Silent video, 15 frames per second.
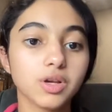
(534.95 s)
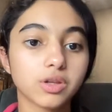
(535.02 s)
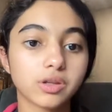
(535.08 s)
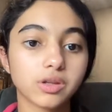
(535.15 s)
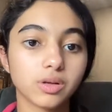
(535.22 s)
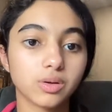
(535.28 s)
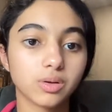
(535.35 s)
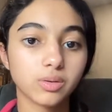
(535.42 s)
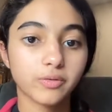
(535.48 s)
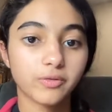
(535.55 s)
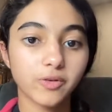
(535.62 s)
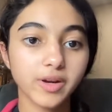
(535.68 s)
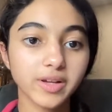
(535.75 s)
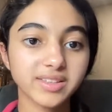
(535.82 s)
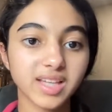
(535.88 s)
So,
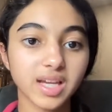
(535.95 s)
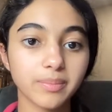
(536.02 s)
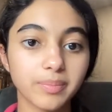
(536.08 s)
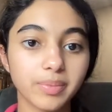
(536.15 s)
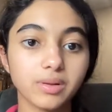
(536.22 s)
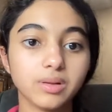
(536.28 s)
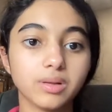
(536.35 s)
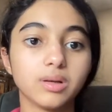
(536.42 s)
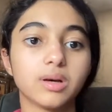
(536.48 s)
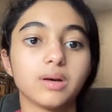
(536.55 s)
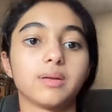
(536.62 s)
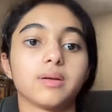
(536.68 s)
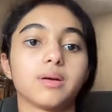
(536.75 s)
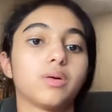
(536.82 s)
for example,